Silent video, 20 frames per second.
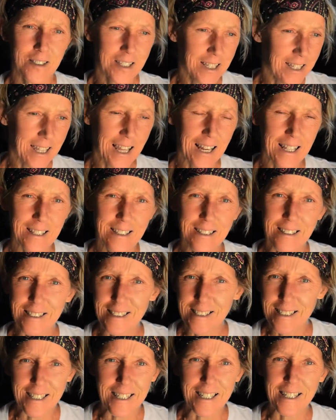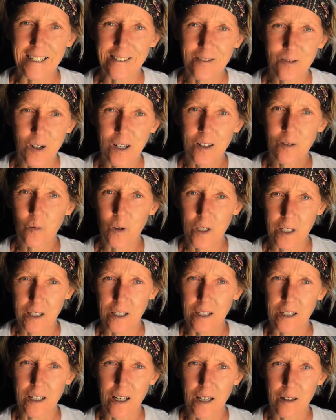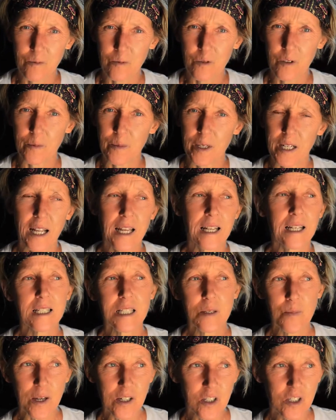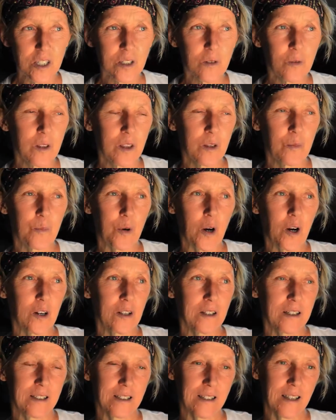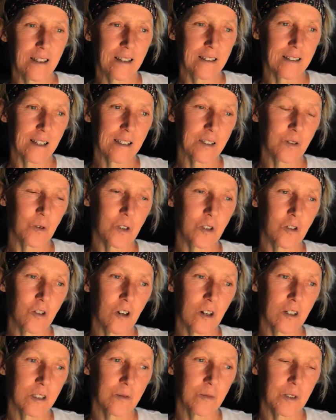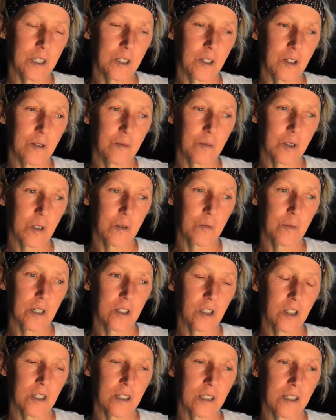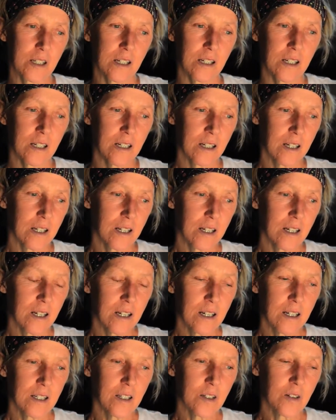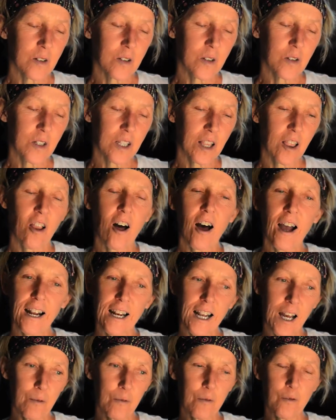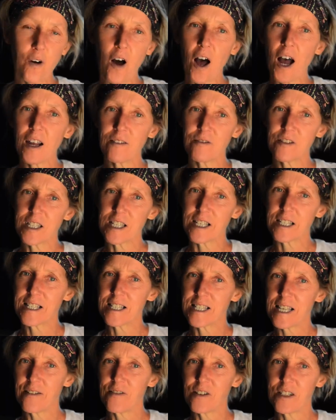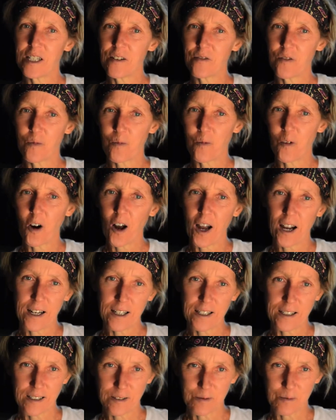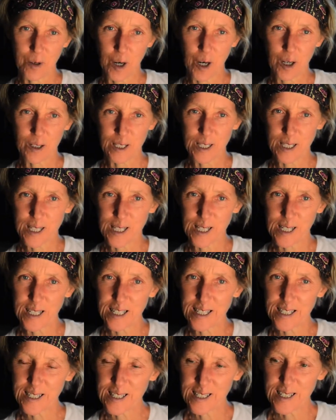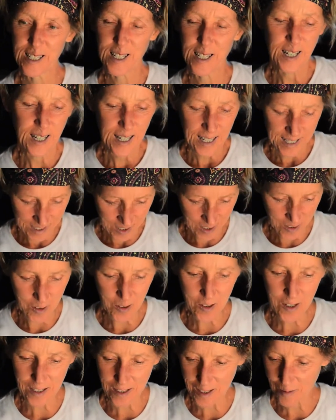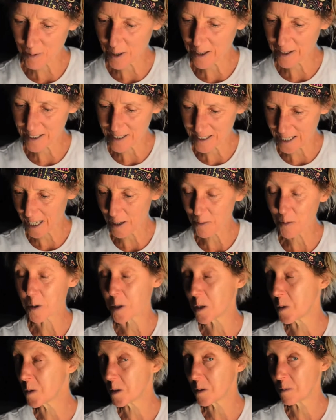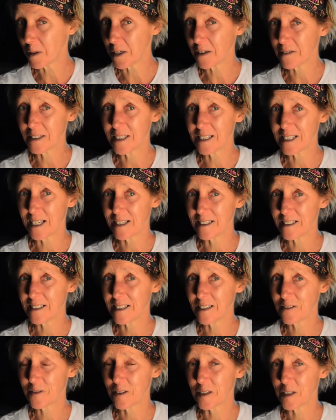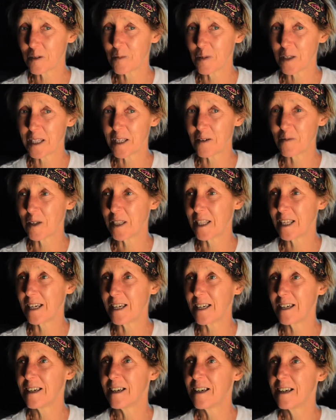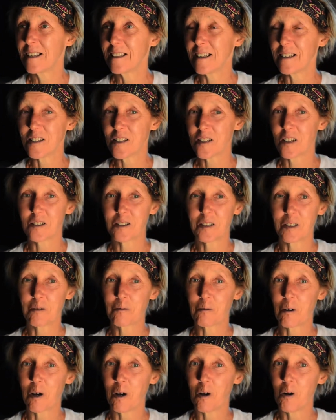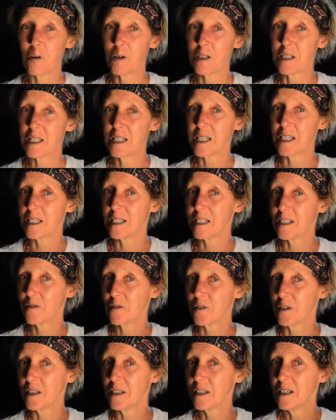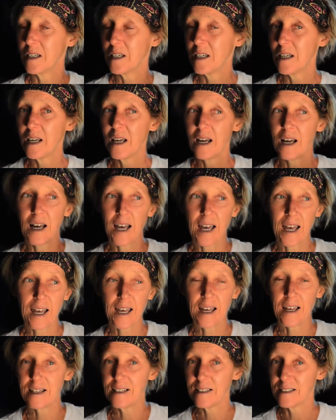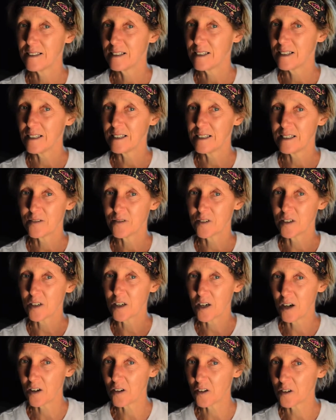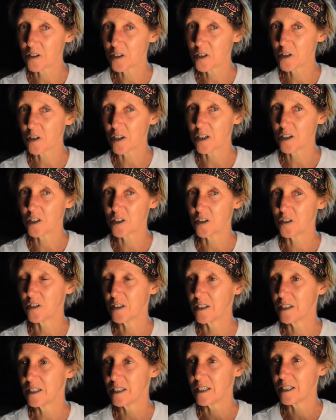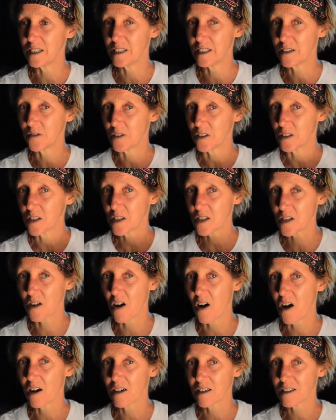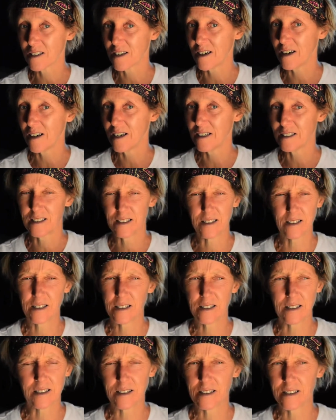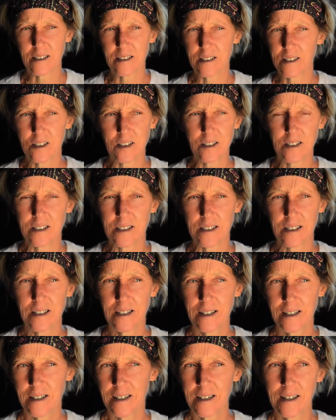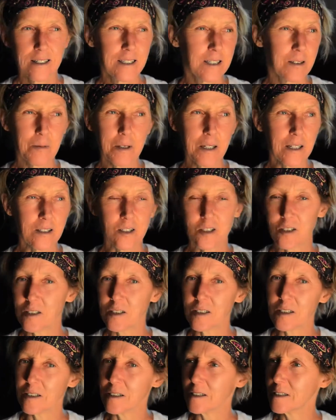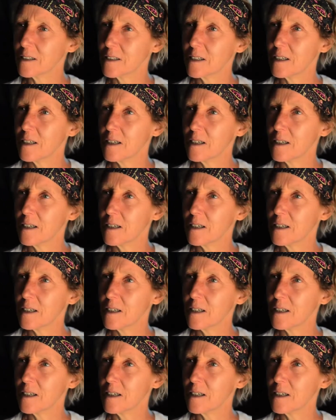in that little seed, what, what can come from it. And especially with the barleys, I think that's what draws me to them so much is, you know, you can line up five, six, seven different varieties of barley seed, and to look at them on the table, you wouldn't be able to tell the difference. But then when they, they start to grow and see the different head and see the different color structure and see the different stalk size, it, it's, it's just, to me, it's just a,